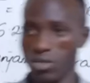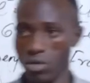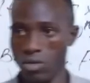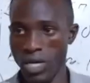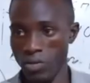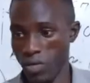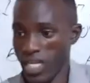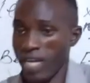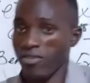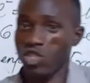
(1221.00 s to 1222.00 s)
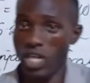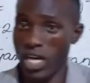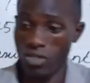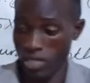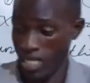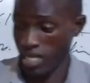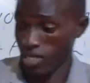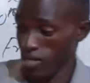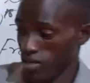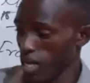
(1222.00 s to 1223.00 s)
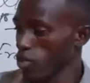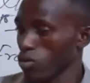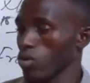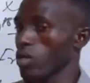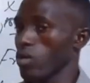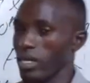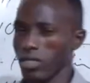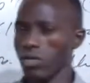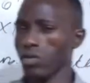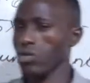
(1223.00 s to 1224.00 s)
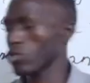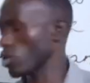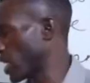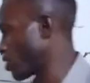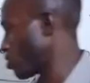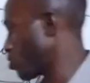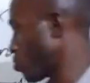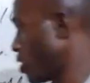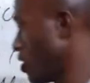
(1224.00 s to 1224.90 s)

So we can have a charge on the Earth. So we're still going to get to